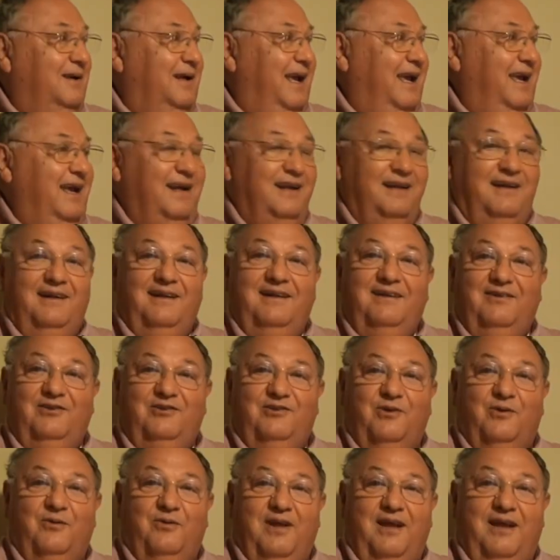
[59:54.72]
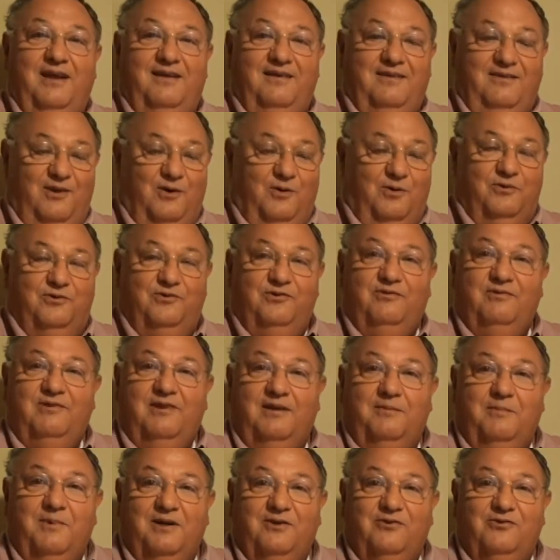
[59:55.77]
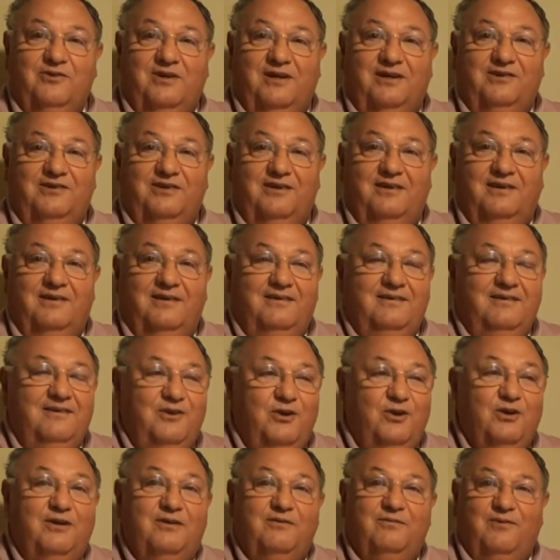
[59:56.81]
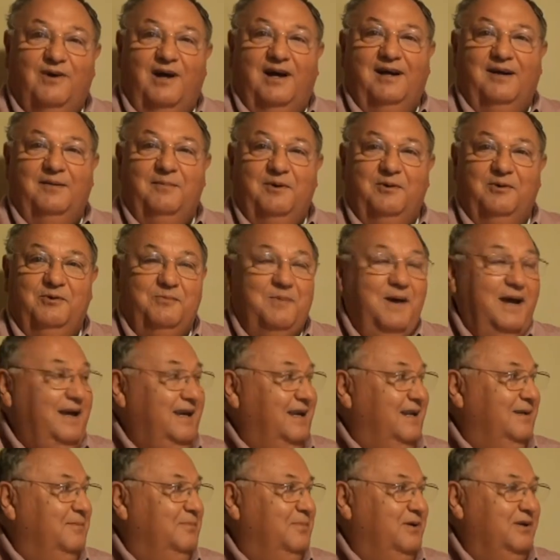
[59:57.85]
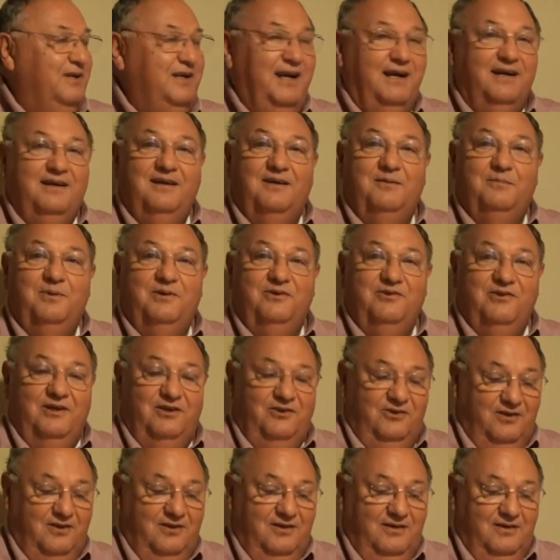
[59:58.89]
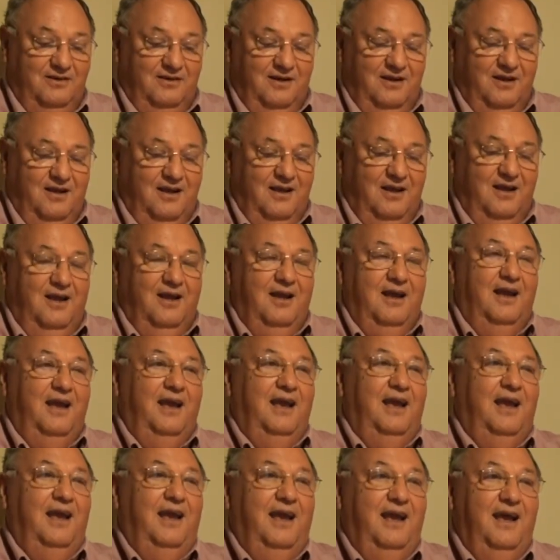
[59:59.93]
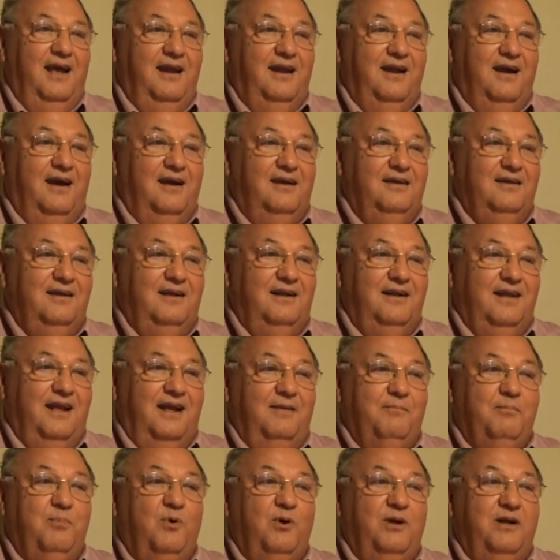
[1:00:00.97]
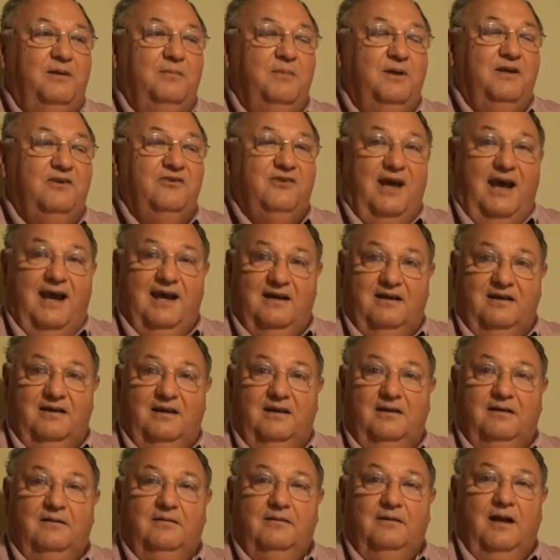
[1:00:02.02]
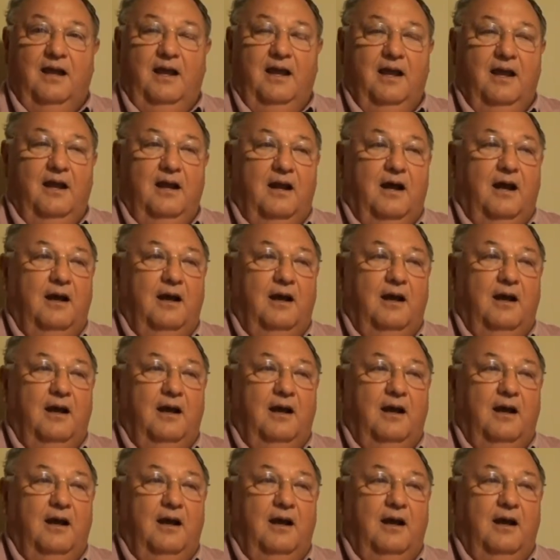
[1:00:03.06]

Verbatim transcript: And so the Knowles administration couldn't fire him. He was back in a protected position. And they appointed me as acting. And